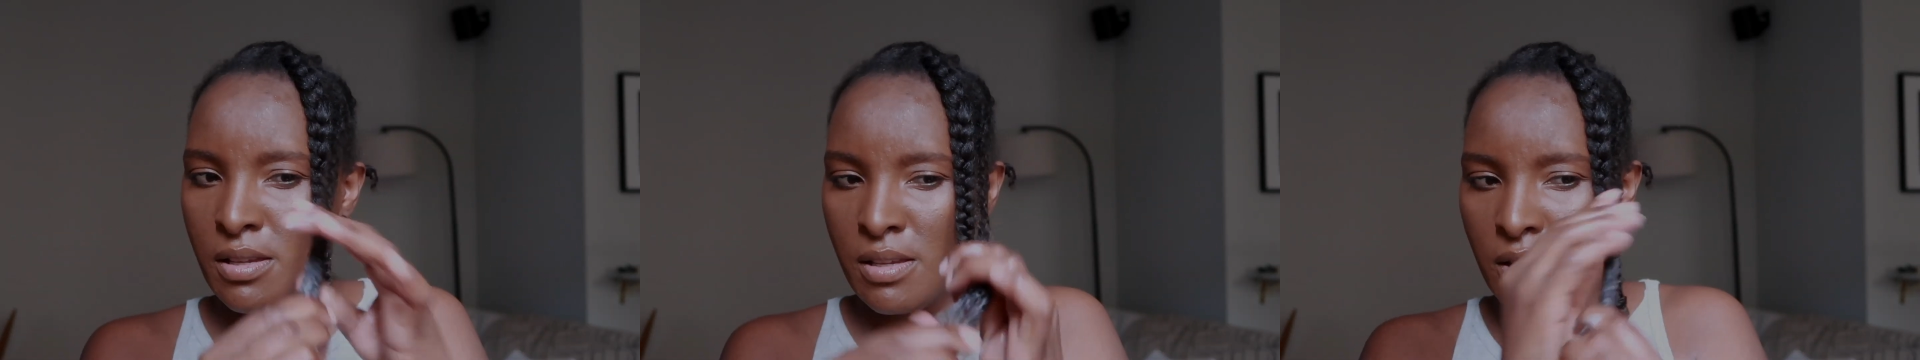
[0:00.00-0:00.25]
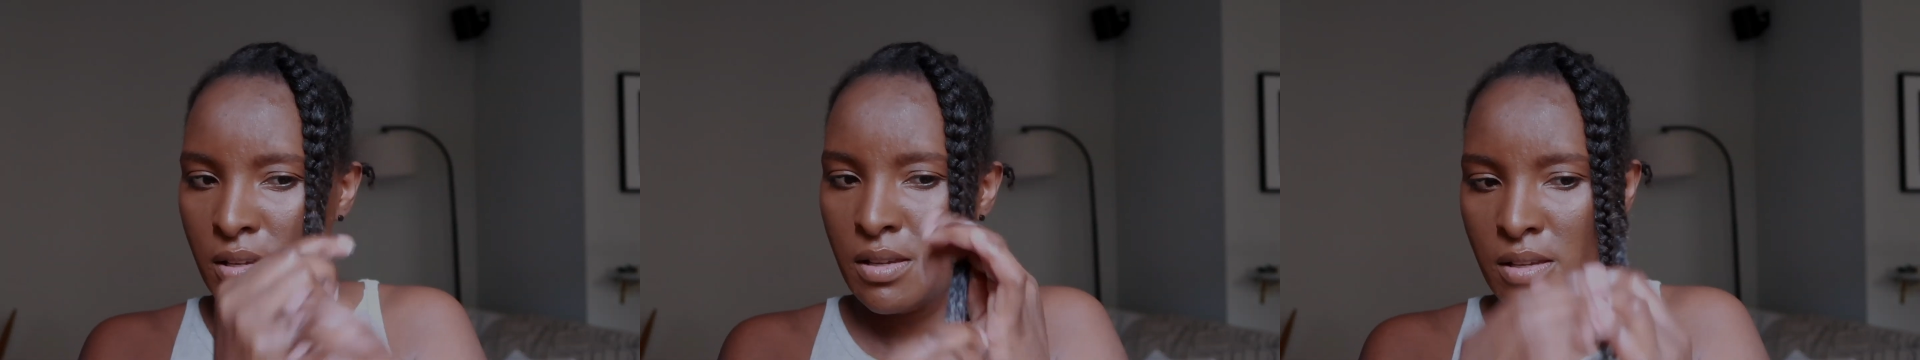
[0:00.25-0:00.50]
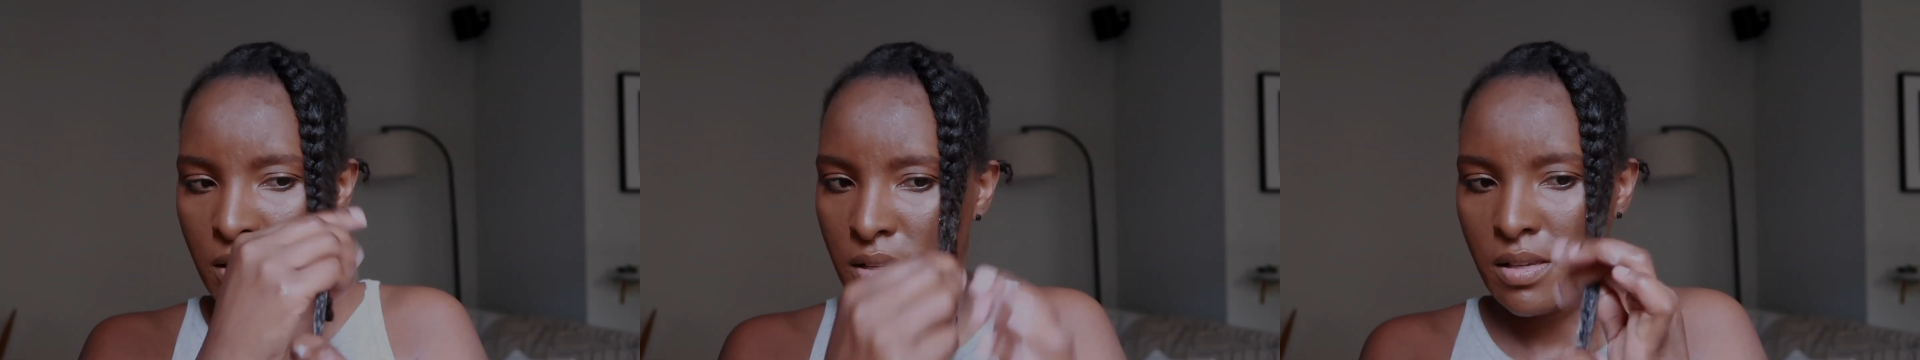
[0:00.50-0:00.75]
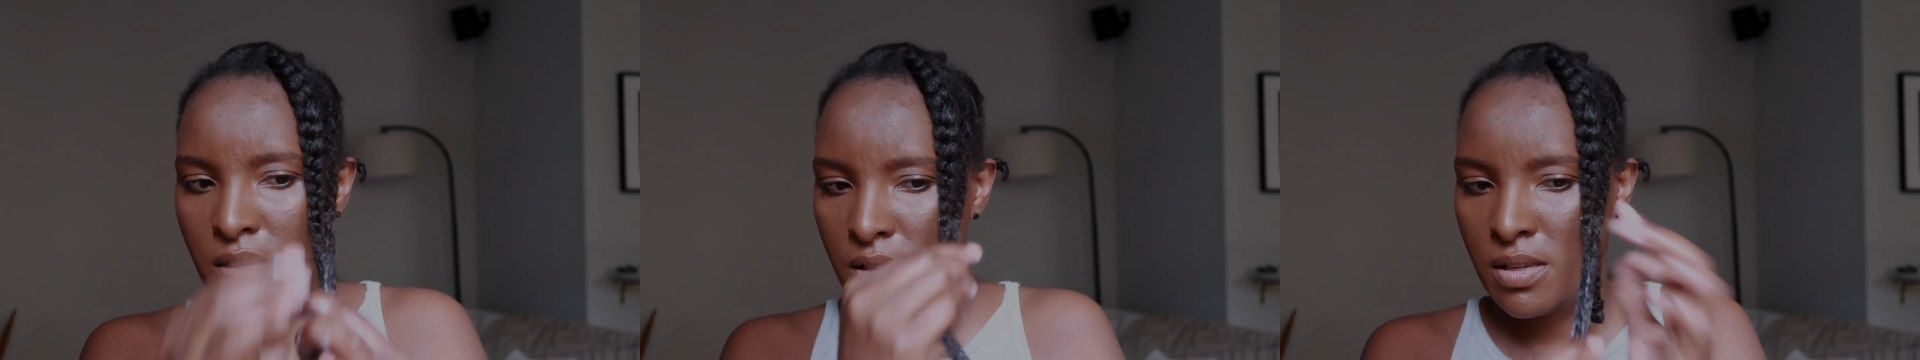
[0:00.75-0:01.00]
But you
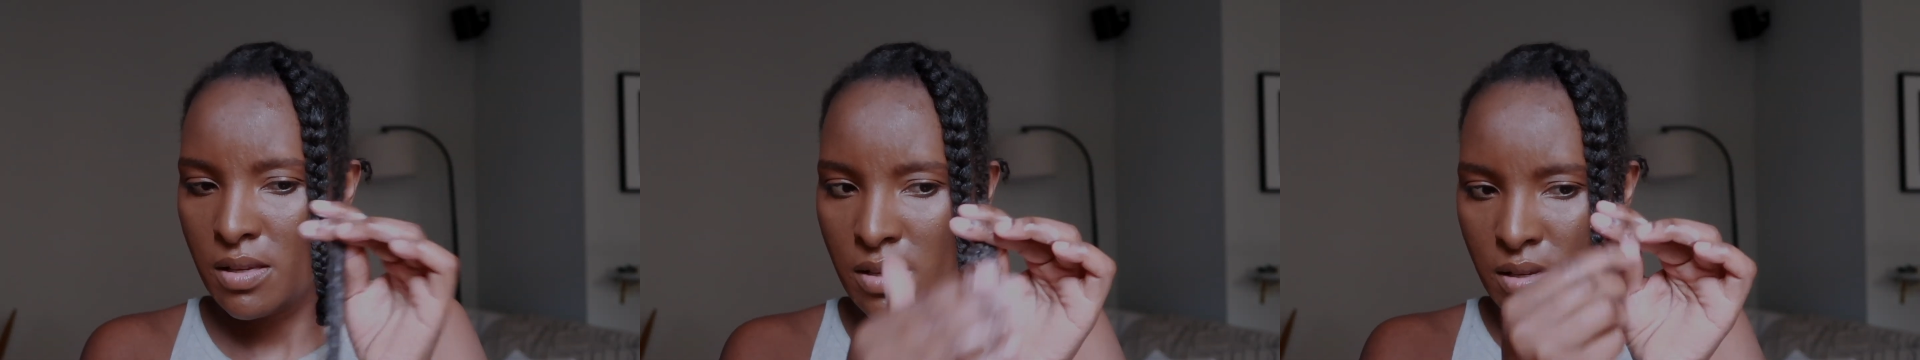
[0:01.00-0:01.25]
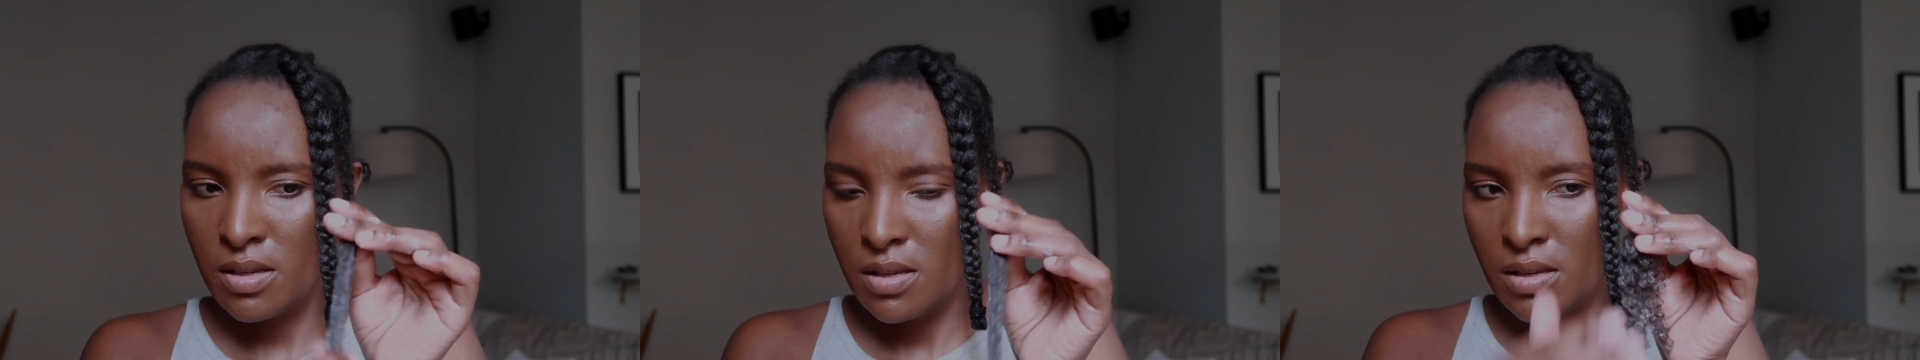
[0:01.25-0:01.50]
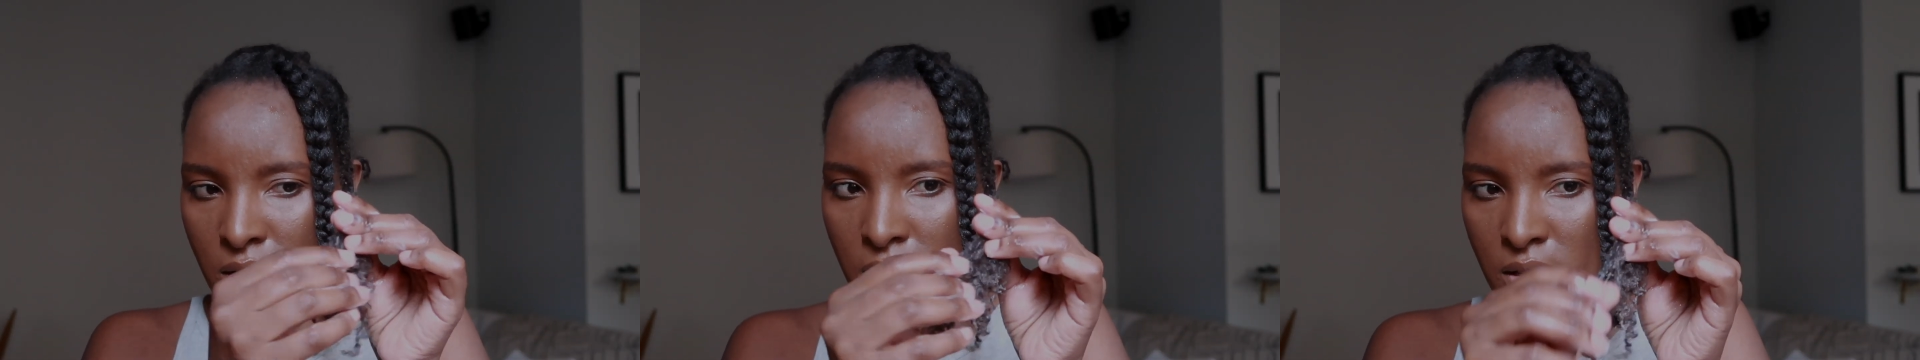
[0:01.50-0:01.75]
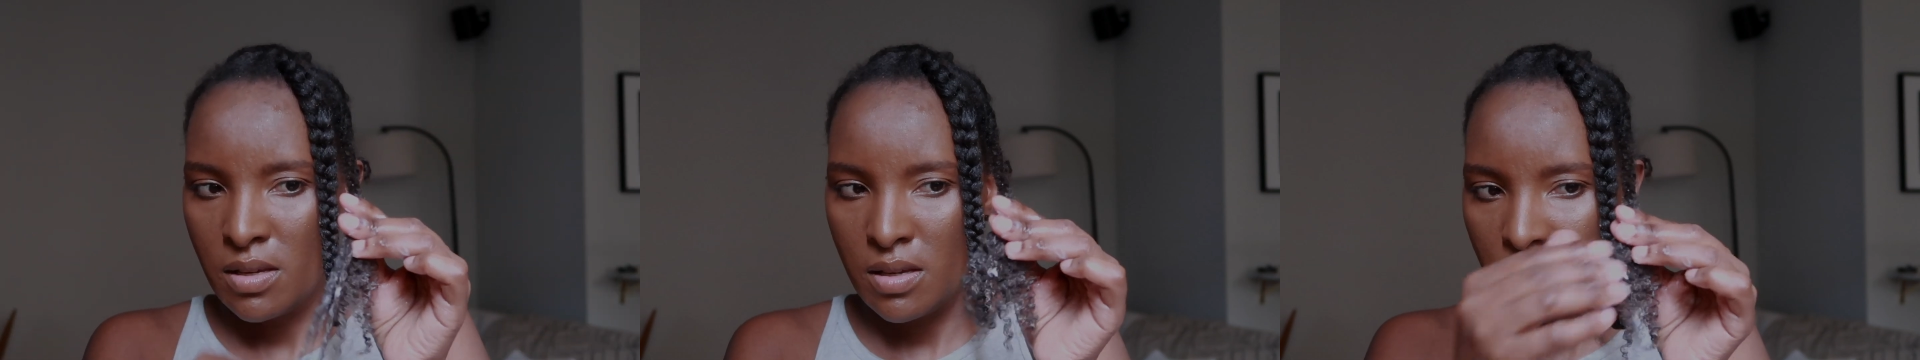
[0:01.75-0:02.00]
keep
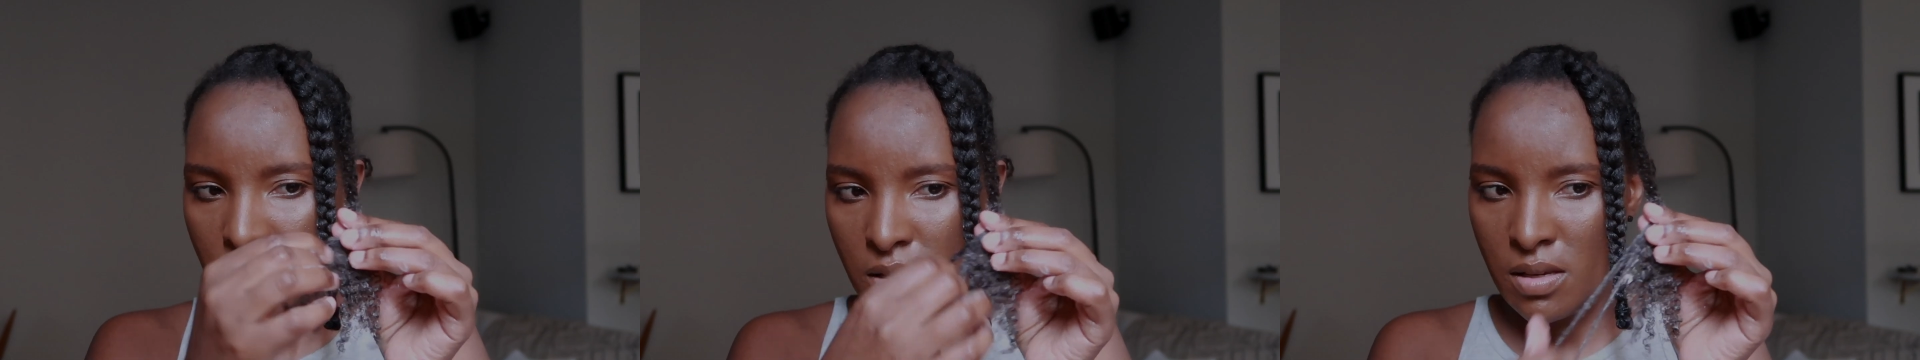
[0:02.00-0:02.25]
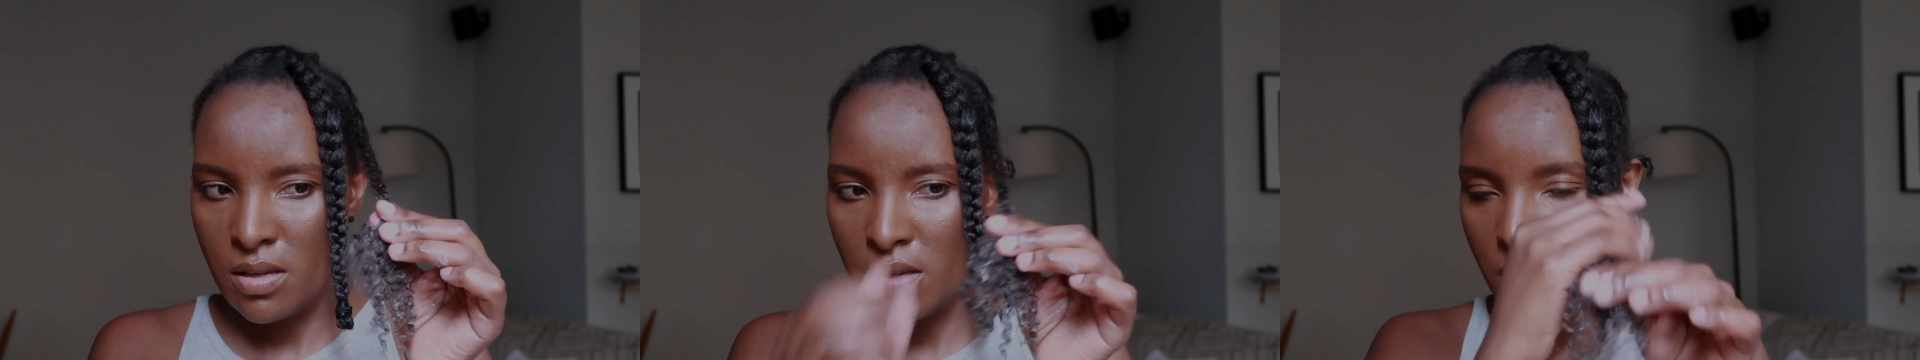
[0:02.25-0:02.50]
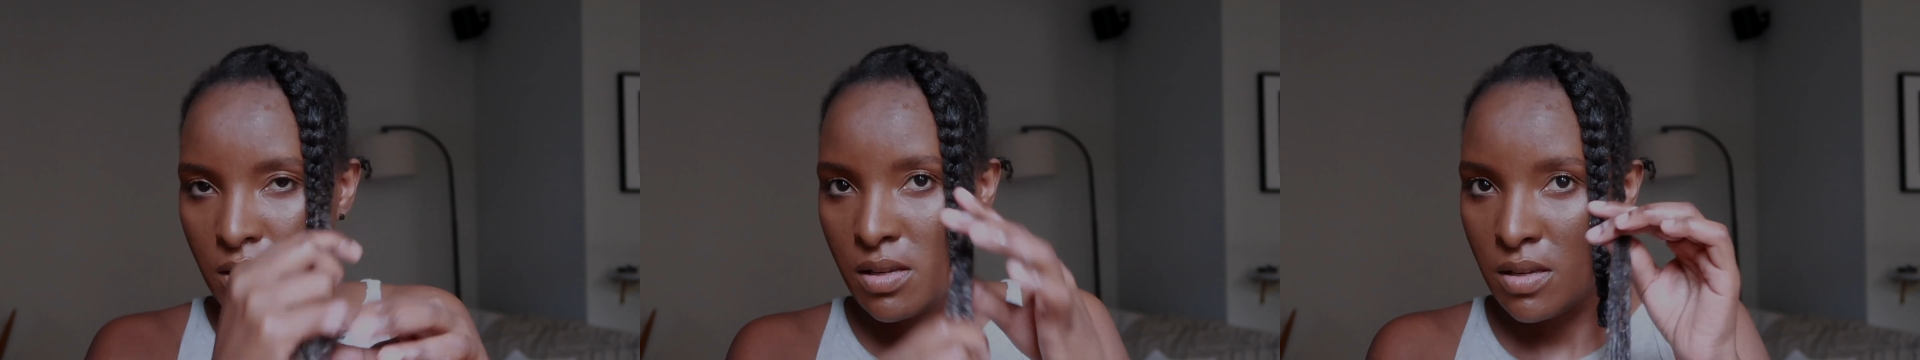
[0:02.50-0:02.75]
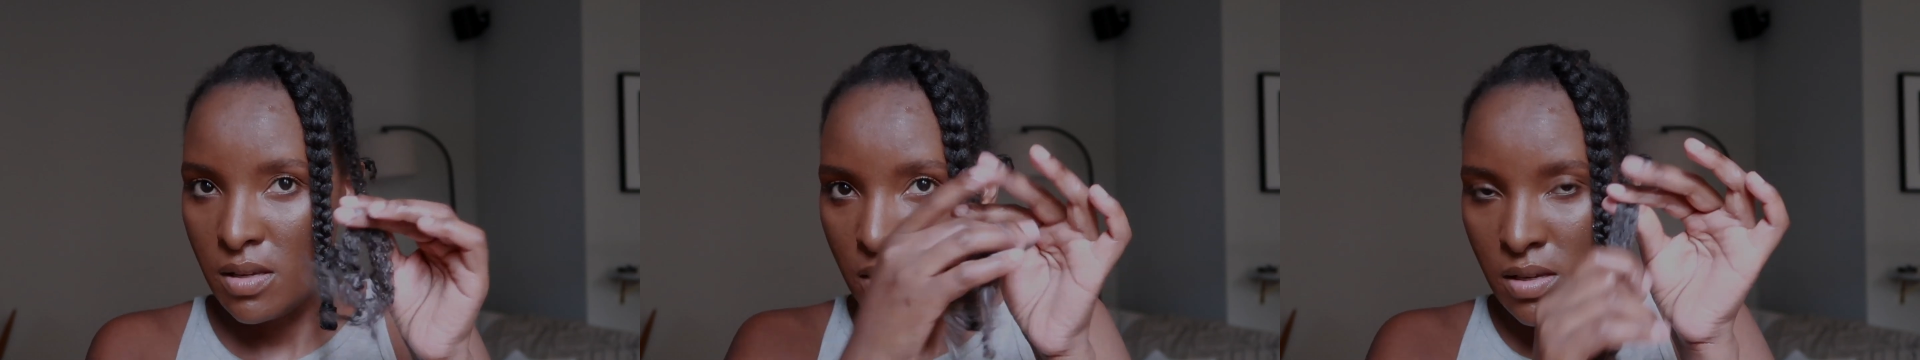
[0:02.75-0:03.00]
playing with my
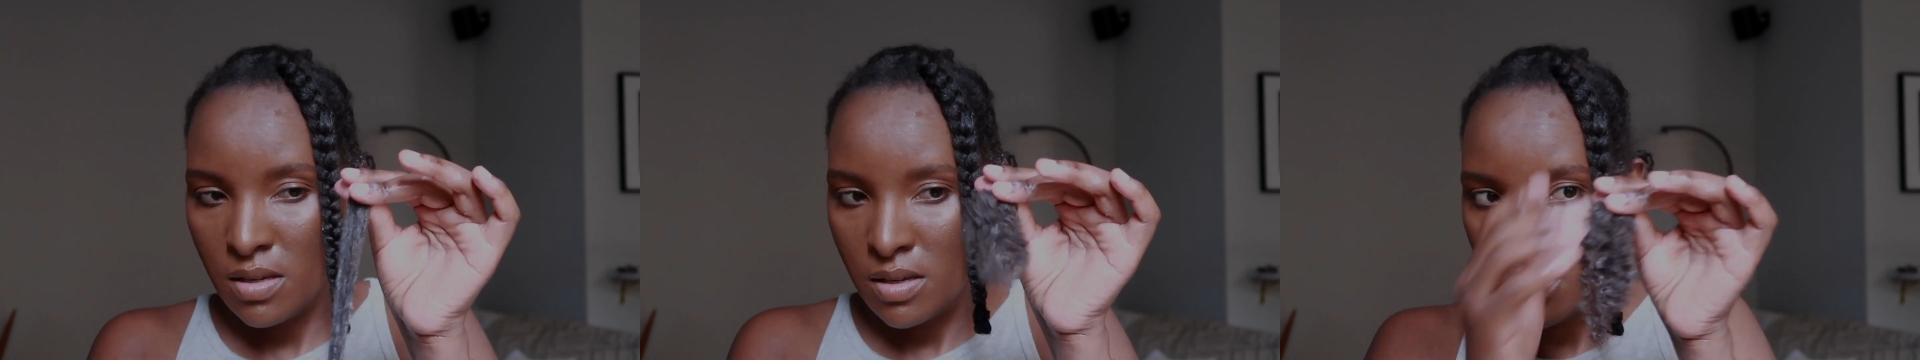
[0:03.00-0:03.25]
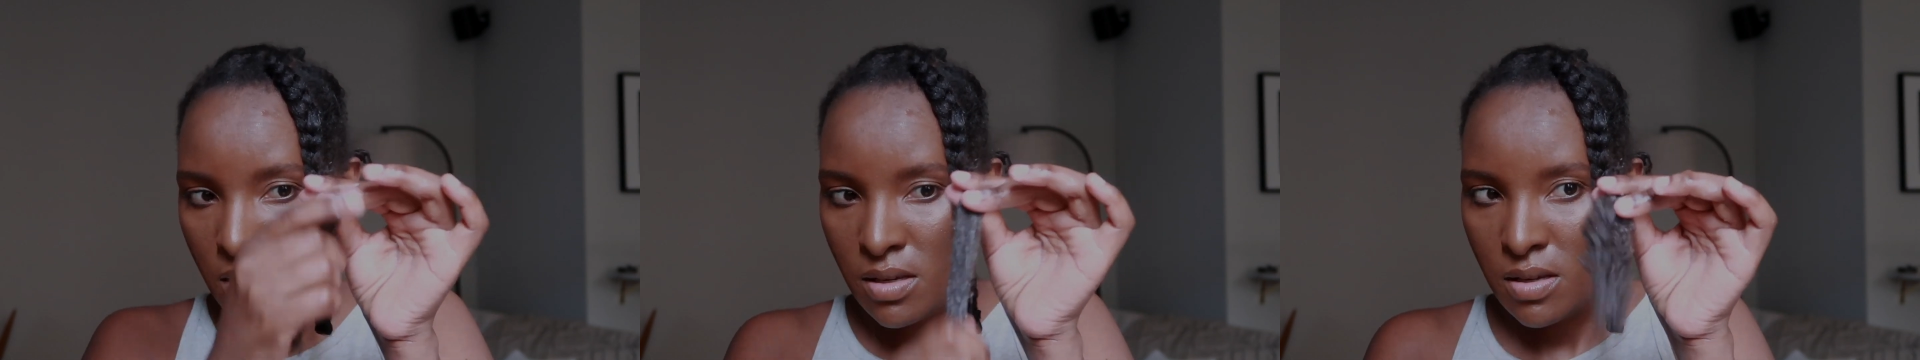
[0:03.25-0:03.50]
feelings,